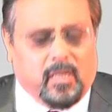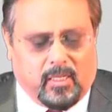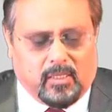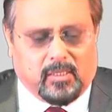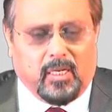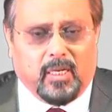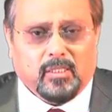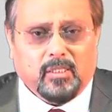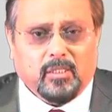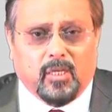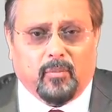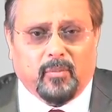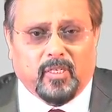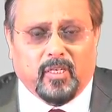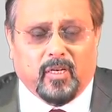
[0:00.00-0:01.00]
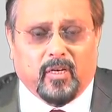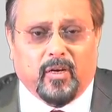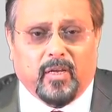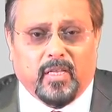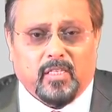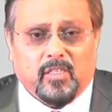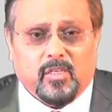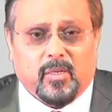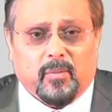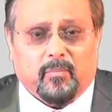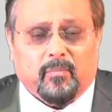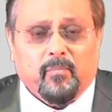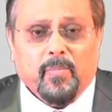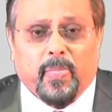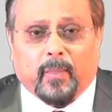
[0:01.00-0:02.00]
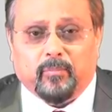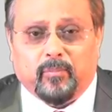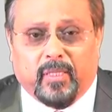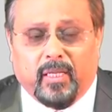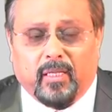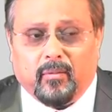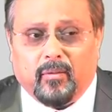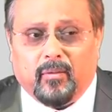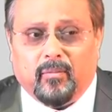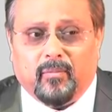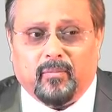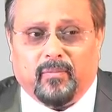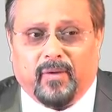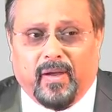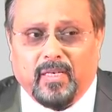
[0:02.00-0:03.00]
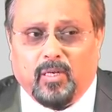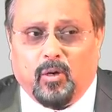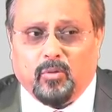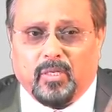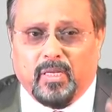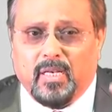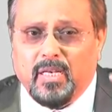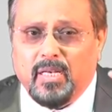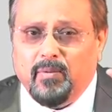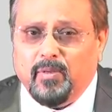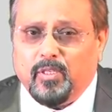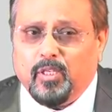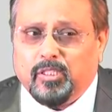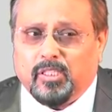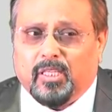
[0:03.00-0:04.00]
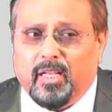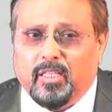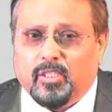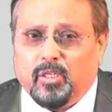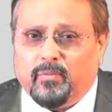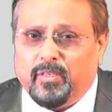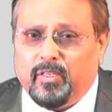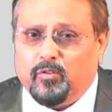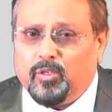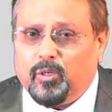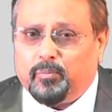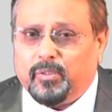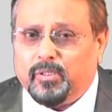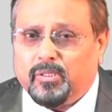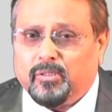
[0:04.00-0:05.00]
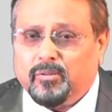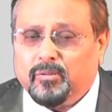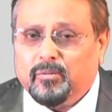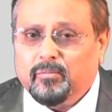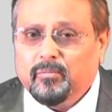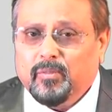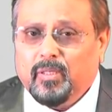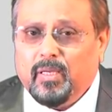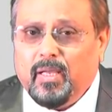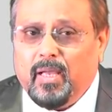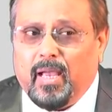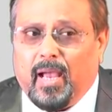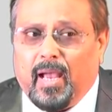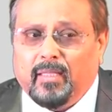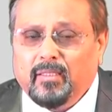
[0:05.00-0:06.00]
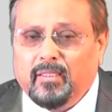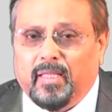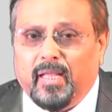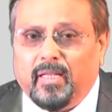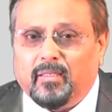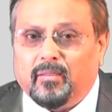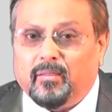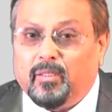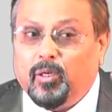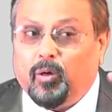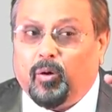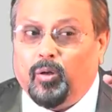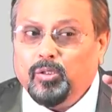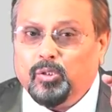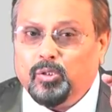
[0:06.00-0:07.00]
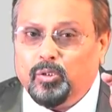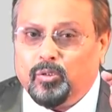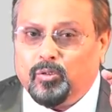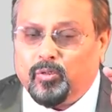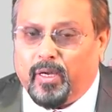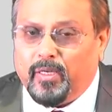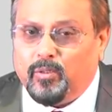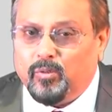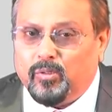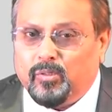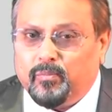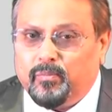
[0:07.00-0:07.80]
Selection committee in a cricket team, they find out individual skills of individual persons, and then they also try to